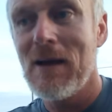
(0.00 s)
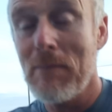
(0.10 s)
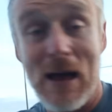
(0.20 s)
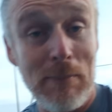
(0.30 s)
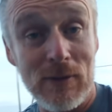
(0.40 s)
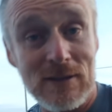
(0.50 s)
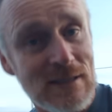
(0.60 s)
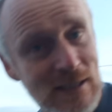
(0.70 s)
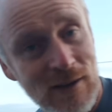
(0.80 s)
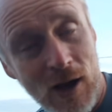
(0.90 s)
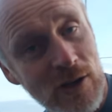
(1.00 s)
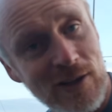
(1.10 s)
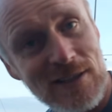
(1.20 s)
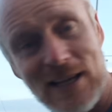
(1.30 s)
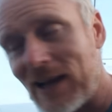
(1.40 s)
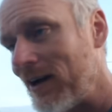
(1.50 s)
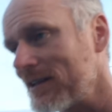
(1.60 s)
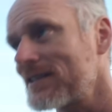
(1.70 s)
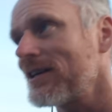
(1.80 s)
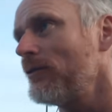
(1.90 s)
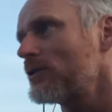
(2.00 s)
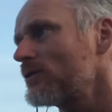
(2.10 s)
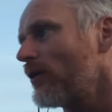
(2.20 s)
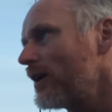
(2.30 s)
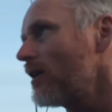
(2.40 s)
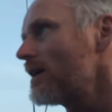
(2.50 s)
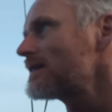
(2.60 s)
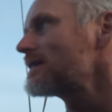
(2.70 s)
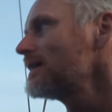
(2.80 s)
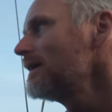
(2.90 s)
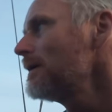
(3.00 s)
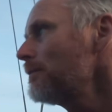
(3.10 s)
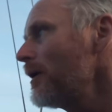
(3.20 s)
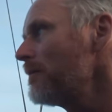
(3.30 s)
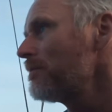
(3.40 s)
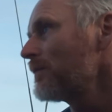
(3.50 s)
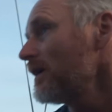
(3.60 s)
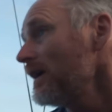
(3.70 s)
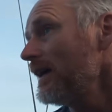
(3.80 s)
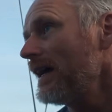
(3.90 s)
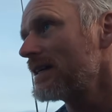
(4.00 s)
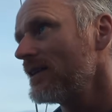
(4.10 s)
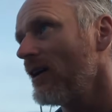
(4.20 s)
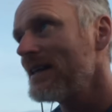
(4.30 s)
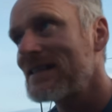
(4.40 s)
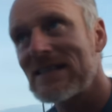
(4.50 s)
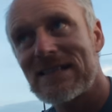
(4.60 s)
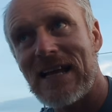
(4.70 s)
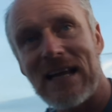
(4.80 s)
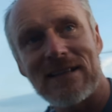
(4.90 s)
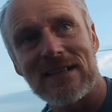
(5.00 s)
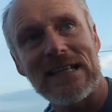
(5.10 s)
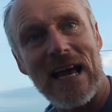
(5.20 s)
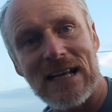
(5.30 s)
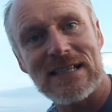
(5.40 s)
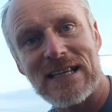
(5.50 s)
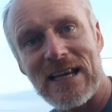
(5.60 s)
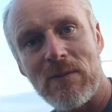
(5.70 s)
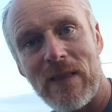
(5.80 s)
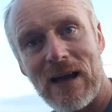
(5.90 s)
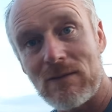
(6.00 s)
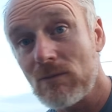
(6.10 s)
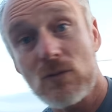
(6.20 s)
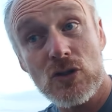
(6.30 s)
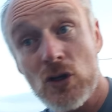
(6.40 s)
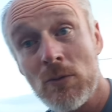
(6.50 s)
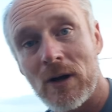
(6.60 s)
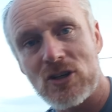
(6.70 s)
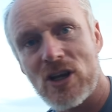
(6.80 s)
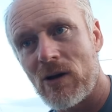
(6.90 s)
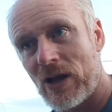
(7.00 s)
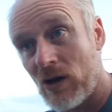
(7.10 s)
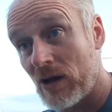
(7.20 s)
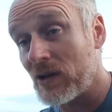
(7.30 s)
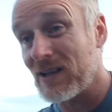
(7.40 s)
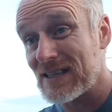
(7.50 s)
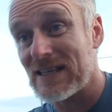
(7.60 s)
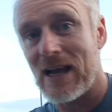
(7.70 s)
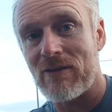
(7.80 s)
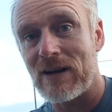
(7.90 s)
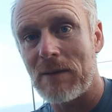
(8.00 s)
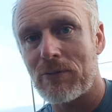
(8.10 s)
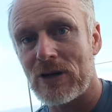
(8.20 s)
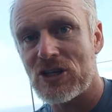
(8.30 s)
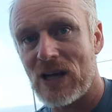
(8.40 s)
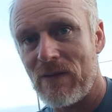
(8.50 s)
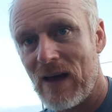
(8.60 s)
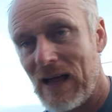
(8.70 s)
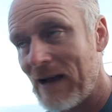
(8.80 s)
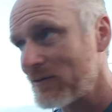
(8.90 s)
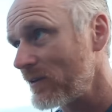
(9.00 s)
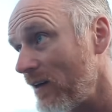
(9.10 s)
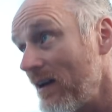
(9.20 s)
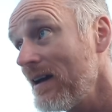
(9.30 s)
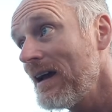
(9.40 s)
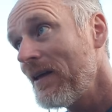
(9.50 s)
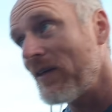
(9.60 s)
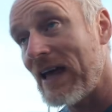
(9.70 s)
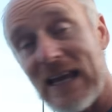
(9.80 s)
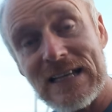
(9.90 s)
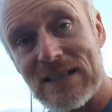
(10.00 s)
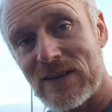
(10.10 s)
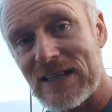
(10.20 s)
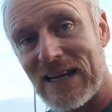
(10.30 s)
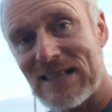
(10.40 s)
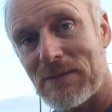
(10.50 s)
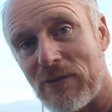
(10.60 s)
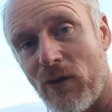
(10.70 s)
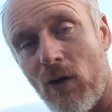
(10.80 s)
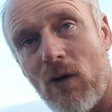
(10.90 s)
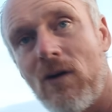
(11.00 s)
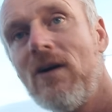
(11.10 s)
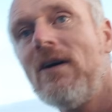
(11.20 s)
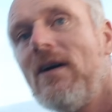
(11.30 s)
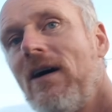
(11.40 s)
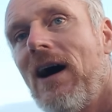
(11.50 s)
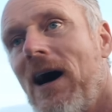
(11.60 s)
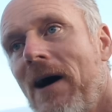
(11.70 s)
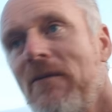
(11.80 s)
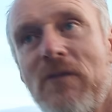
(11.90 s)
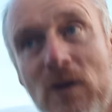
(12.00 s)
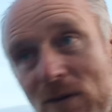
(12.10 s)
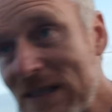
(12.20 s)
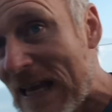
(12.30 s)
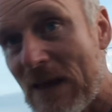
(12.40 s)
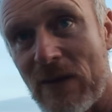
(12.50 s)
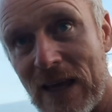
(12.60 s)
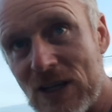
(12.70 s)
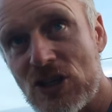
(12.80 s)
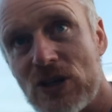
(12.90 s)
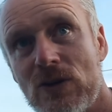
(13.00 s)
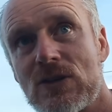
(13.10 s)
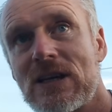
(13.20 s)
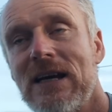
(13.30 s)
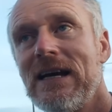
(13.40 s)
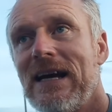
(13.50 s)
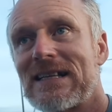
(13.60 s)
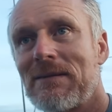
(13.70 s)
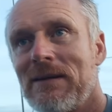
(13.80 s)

peppers and onions, that kind of stuff, which is very nice. But it's a nice standard day at sea without too much going on. I've got to say, I really appreciate that after the heat of the days before, a few teething issues. It's going